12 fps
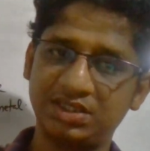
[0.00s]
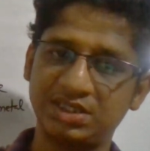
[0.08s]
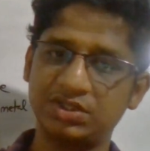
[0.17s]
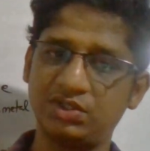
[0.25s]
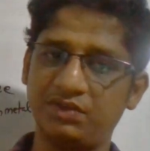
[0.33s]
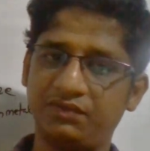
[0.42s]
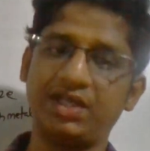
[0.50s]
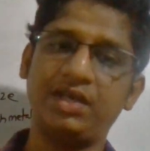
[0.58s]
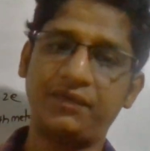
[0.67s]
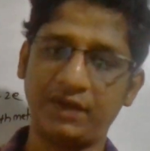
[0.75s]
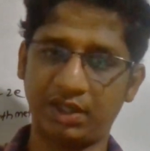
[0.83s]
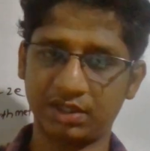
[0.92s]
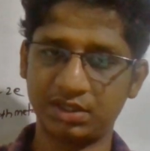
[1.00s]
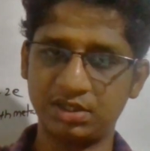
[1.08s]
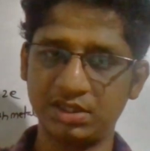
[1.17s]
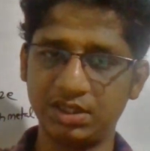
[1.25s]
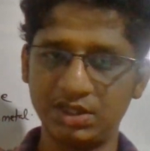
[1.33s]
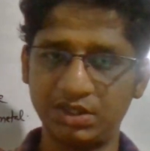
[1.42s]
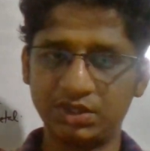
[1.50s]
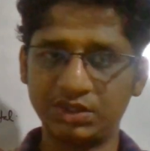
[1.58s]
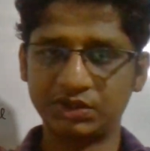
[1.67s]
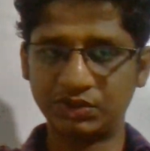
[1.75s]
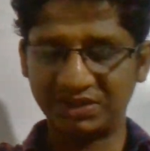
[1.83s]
is very far. So